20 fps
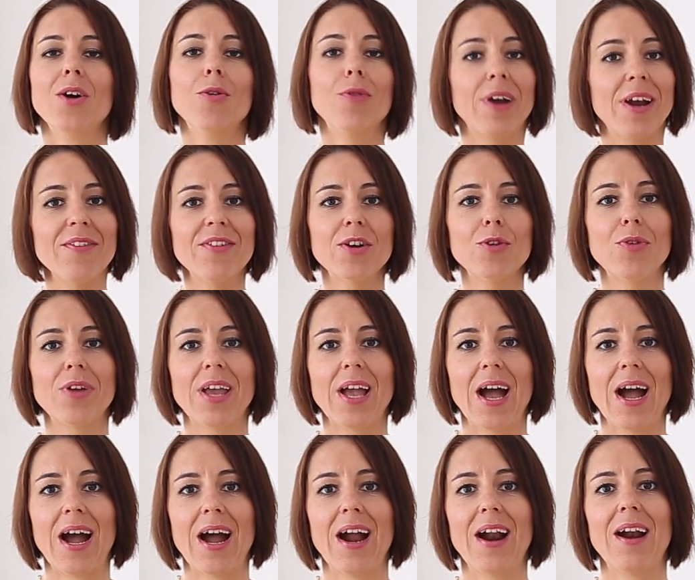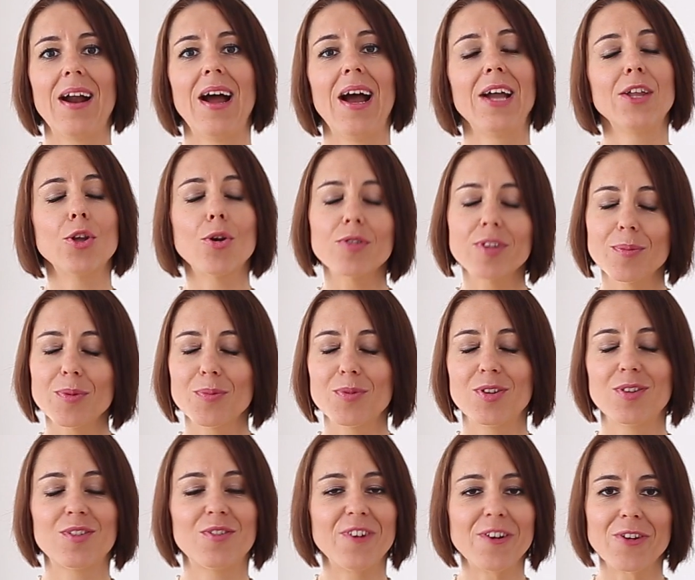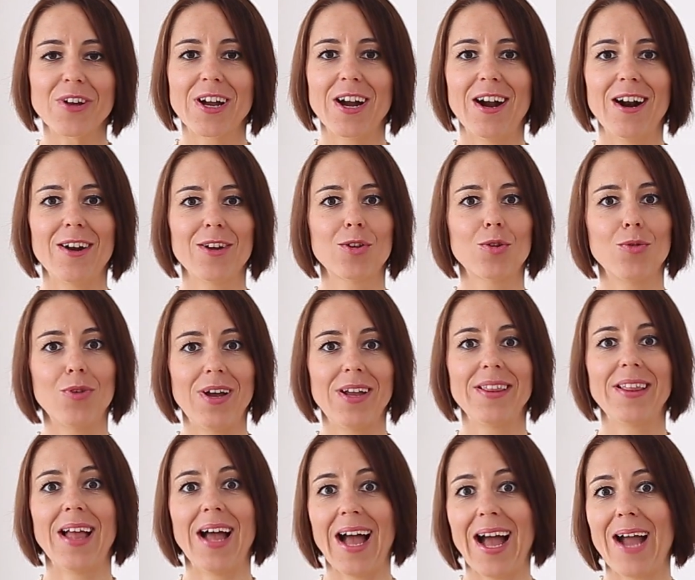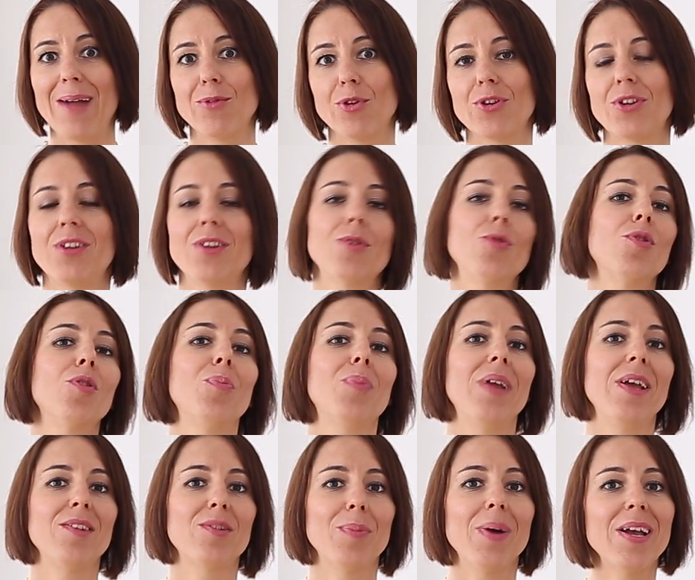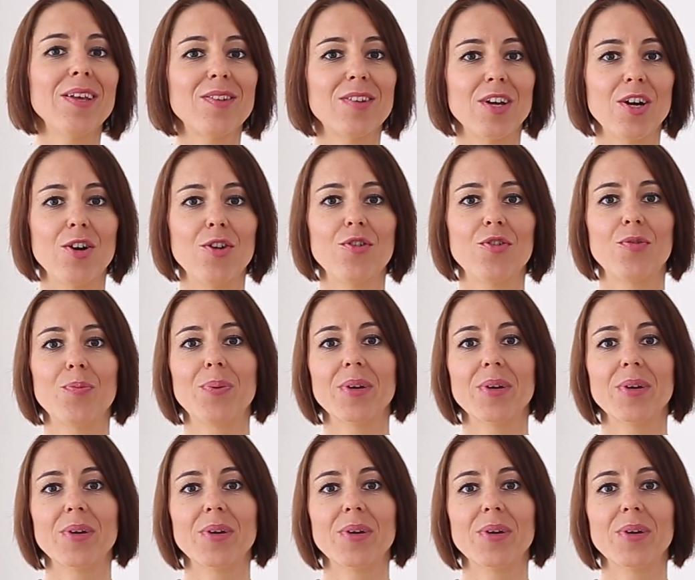Wherever we are, I know sometimes it's very hard when I'm not in a good place myself,